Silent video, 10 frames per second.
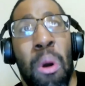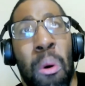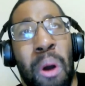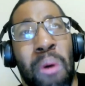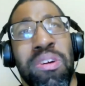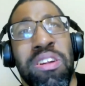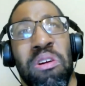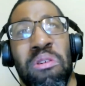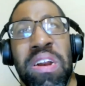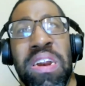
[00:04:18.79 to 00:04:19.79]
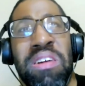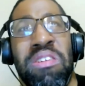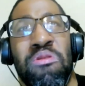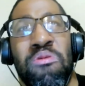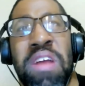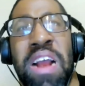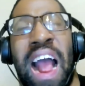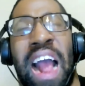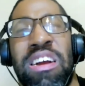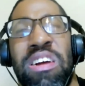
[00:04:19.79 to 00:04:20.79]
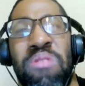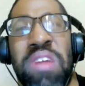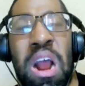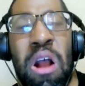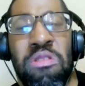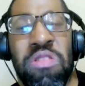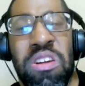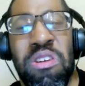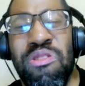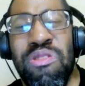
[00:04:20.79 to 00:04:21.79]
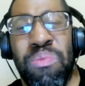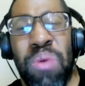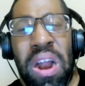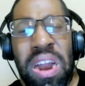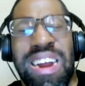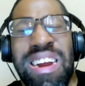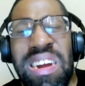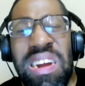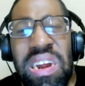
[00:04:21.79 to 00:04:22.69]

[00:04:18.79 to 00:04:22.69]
what was your initial reaction when you heard the news, buddy?